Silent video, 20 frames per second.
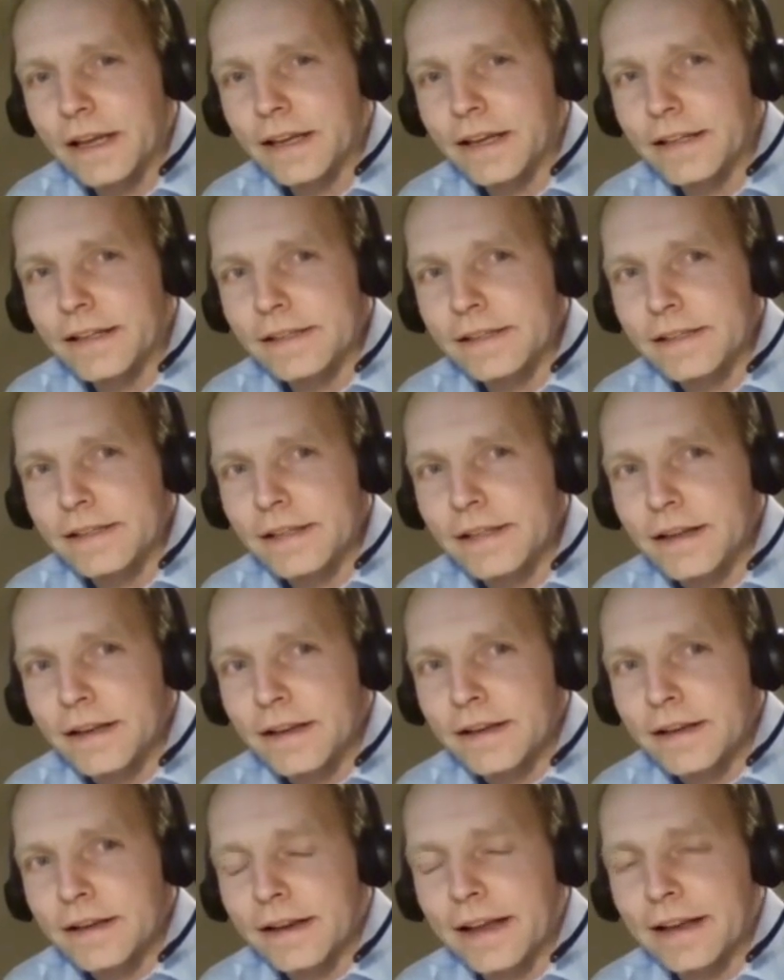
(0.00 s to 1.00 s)
is,
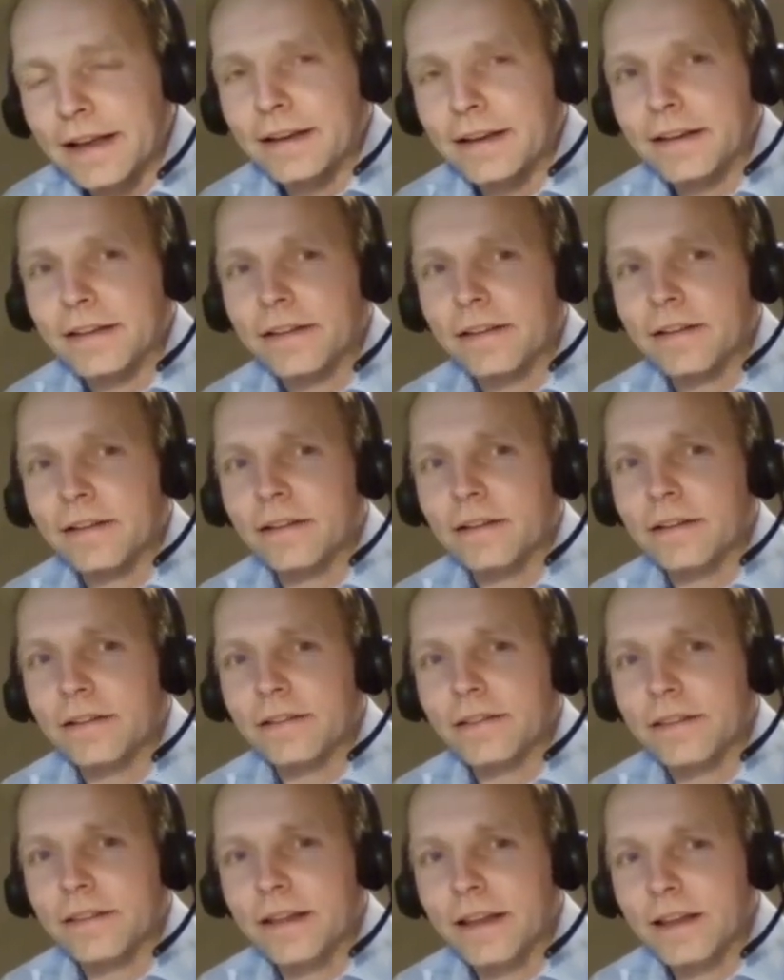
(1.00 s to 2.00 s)
again,
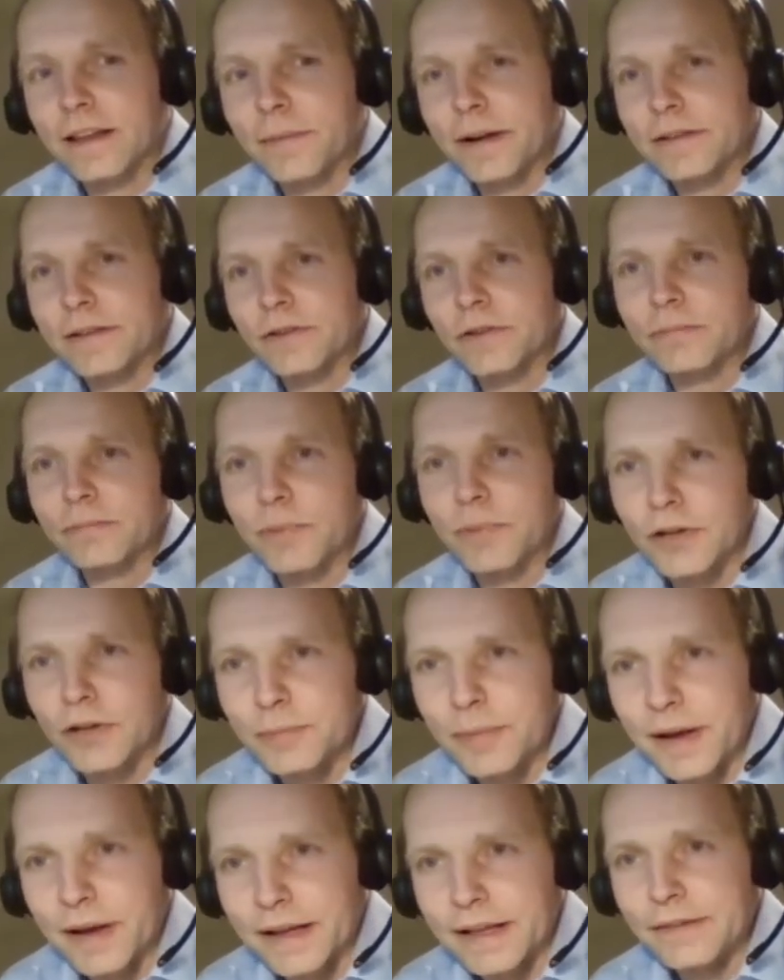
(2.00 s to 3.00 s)
thinking about sort of
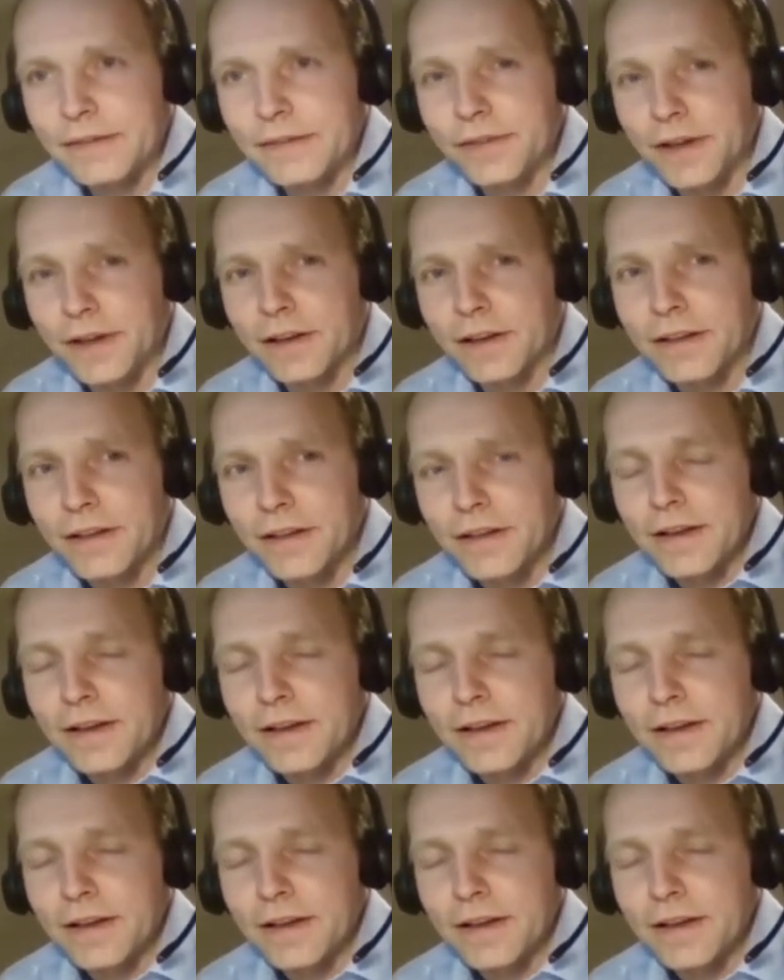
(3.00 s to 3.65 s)
bird behavior,